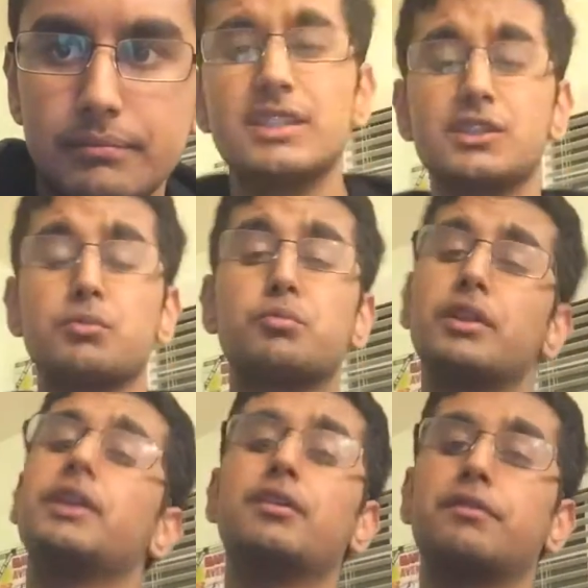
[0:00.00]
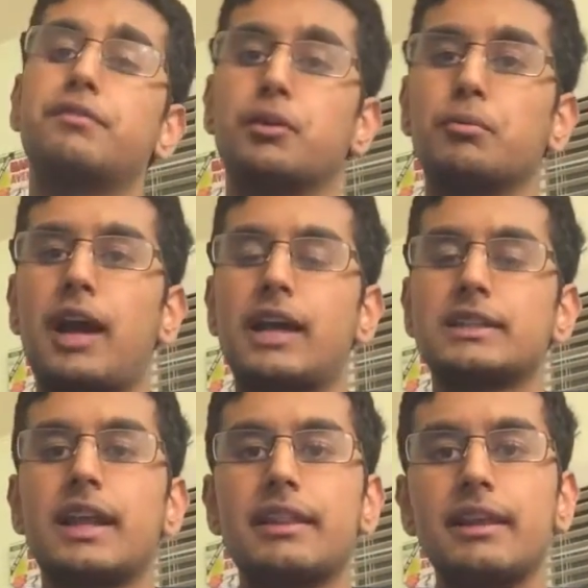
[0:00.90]
This is a really good film,
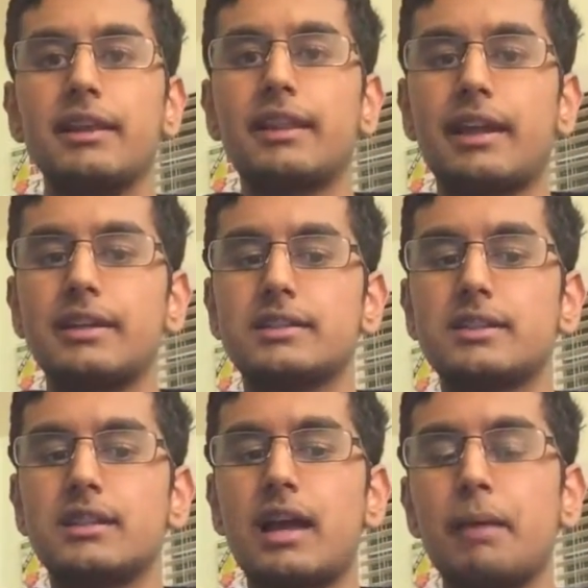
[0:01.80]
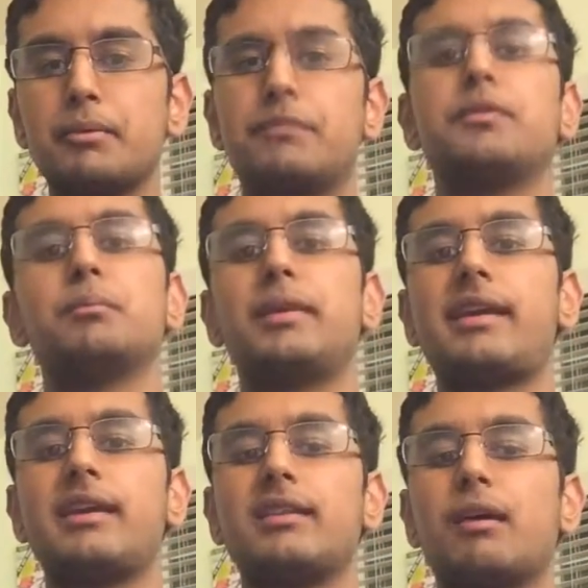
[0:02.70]
guys, and I think that it's the type of filmmaking